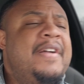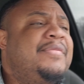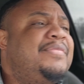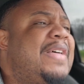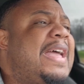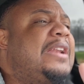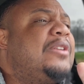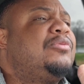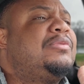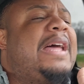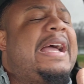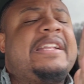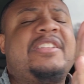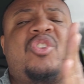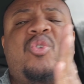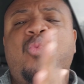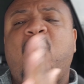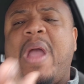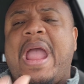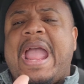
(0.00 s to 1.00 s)
They don't like
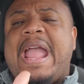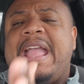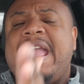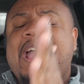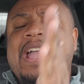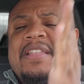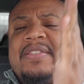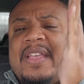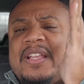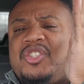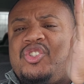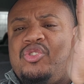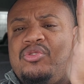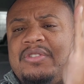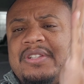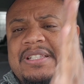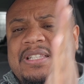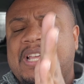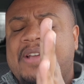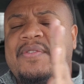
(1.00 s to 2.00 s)
the way that you
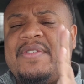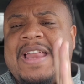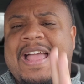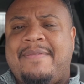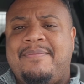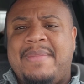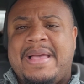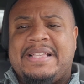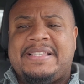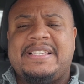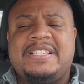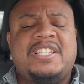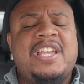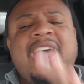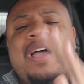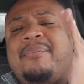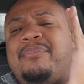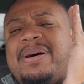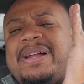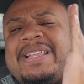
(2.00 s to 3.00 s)
deliver that message,
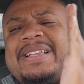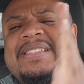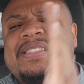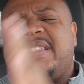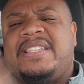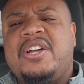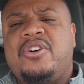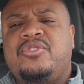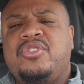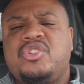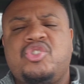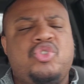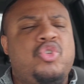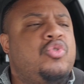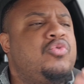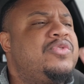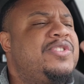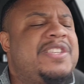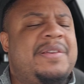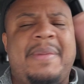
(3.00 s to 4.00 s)
but it's still the
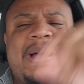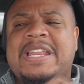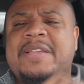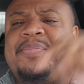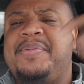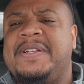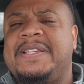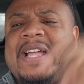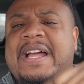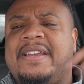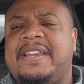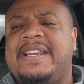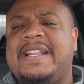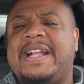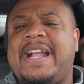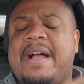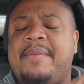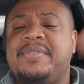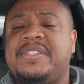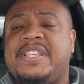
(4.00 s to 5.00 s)
truth. Somebody put down in the
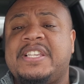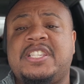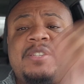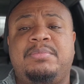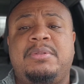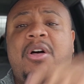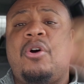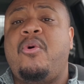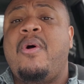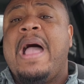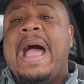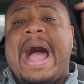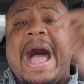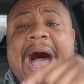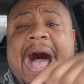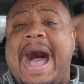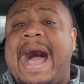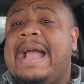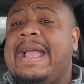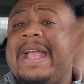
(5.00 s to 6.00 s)
comment section below,
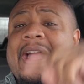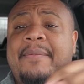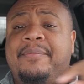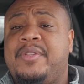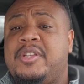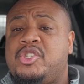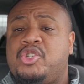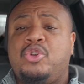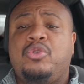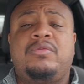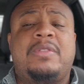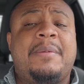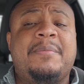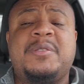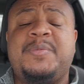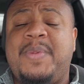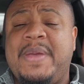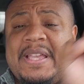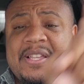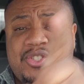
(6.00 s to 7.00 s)
I am the truth. I'm
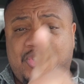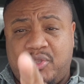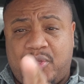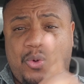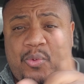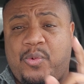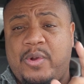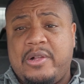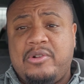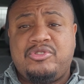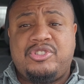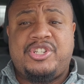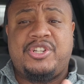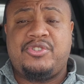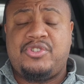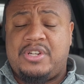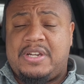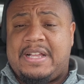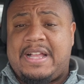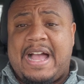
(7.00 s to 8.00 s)
speaking to the real
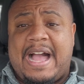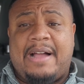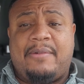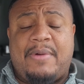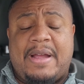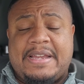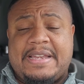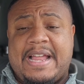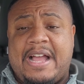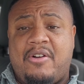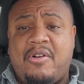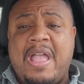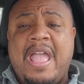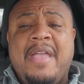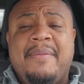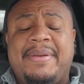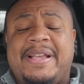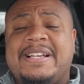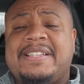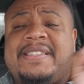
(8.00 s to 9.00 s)
children of God right now
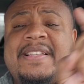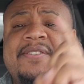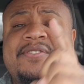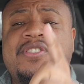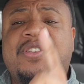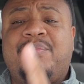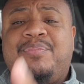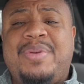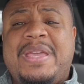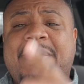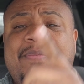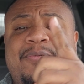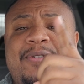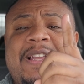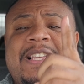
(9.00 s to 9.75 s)
because there's some people